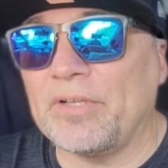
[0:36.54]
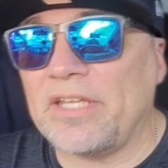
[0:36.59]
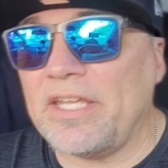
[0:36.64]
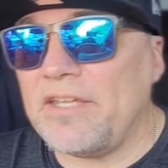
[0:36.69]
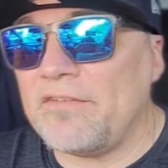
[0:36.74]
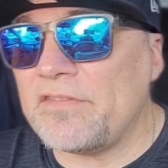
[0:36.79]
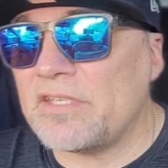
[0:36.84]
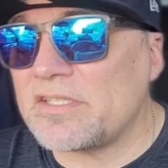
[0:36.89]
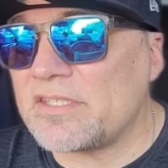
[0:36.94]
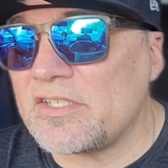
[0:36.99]

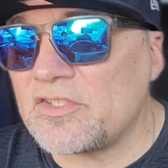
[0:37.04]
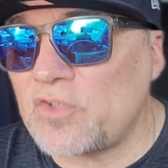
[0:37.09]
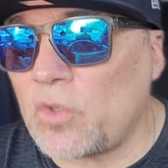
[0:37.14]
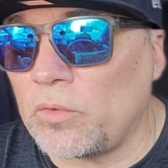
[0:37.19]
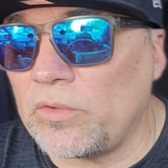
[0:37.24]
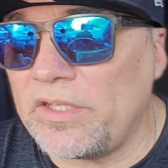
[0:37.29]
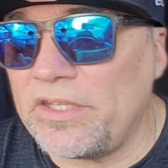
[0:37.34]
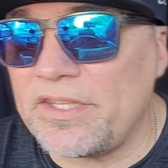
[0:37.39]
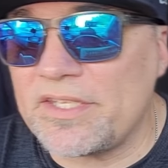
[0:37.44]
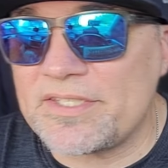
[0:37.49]
believe this is
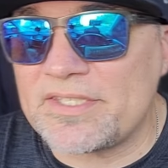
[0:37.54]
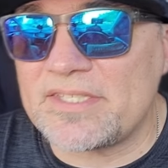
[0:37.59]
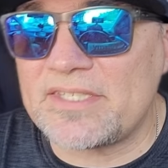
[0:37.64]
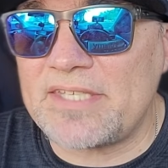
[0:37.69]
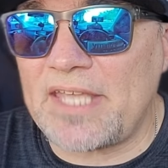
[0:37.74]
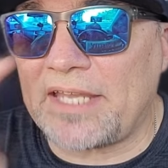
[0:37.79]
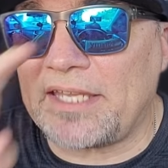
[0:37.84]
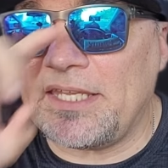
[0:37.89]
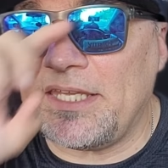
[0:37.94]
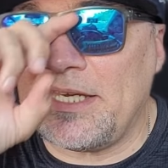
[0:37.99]
only the
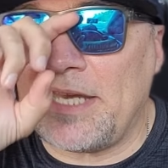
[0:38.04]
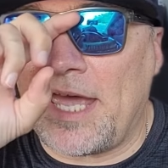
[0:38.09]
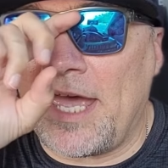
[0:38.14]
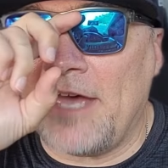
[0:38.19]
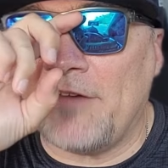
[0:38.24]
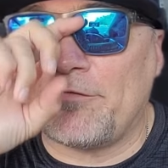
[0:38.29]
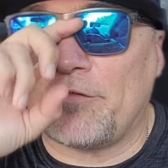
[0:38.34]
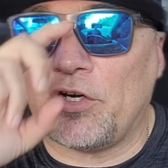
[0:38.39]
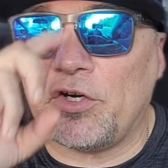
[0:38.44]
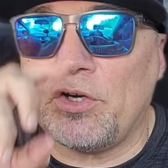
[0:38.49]
second
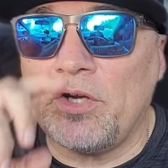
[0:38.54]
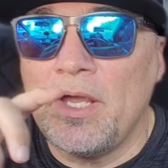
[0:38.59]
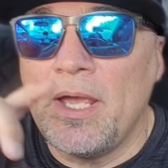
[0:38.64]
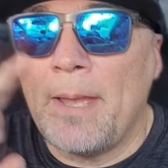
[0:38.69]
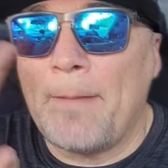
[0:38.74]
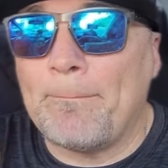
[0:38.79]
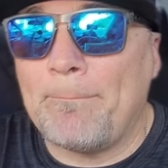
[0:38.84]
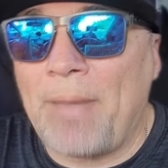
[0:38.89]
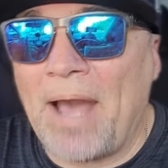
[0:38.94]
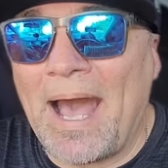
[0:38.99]
ever
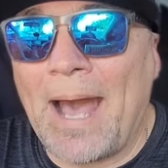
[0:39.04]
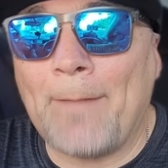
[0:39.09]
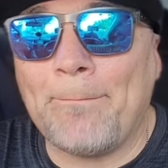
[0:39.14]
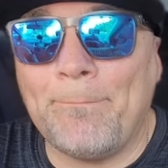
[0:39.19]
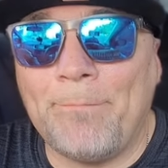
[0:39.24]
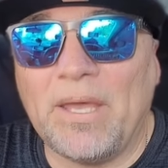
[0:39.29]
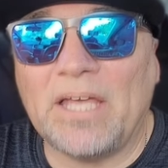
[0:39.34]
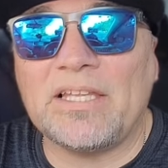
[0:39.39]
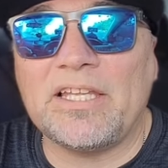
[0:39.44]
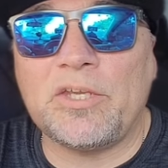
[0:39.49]

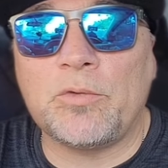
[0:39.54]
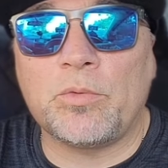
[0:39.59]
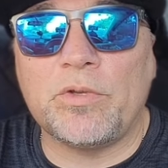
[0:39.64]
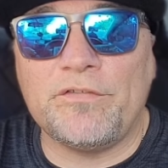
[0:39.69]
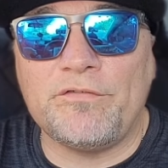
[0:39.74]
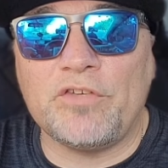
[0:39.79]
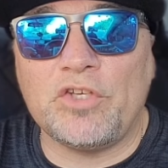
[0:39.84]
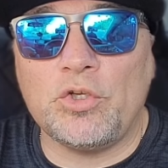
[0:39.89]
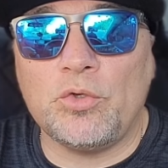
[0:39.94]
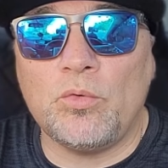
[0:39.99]
Potbelly
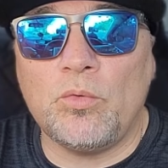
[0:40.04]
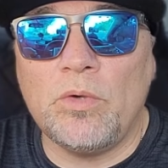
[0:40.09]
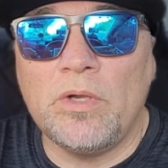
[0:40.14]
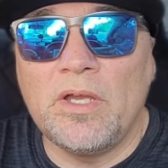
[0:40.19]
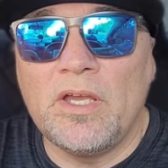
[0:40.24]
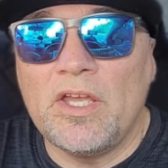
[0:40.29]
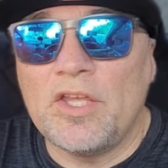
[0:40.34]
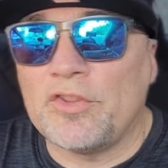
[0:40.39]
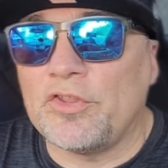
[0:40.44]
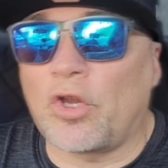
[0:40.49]
review.
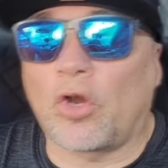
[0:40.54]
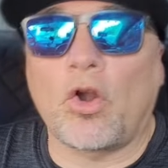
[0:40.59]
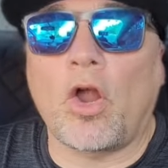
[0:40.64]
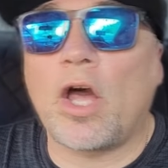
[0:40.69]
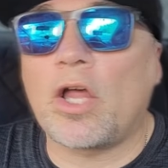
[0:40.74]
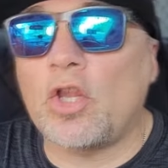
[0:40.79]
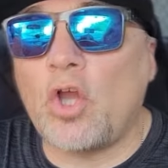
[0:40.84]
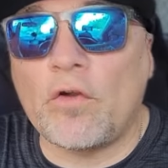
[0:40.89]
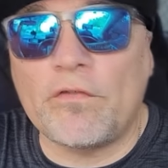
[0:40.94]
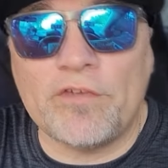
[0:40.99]
They're
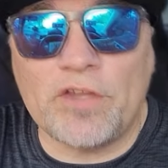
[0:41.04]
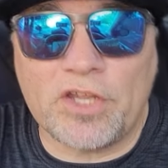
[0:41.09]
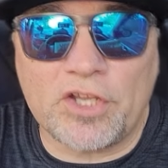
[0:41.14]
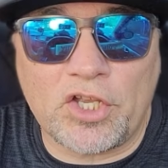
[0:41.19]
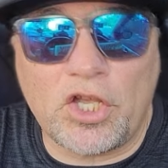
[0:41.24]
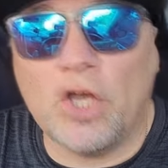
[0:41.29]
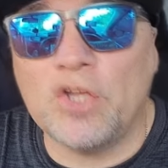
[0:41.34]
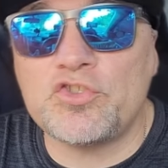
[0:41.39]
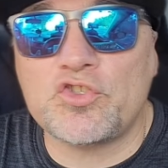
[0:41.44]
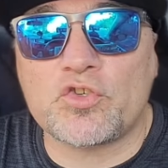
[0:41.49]
all over the
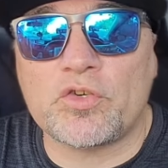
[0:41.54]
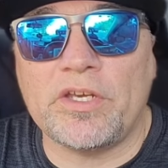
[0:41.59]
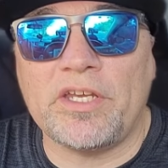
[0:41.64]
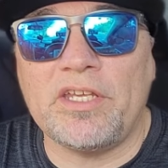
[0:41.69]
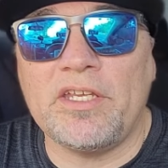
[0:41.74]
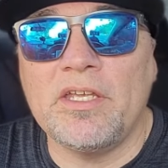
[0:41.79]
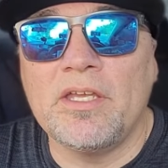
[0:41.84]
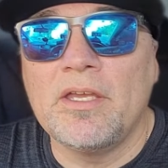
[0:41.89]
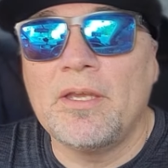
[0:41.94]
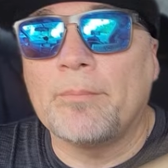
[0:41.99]

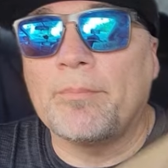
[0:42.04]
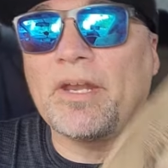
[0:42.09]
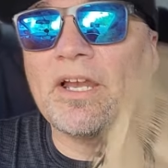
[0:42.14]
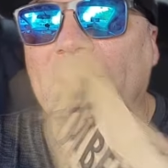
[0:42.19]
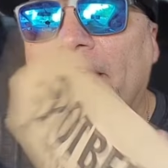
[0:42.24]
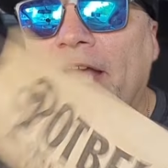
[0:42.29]
country, but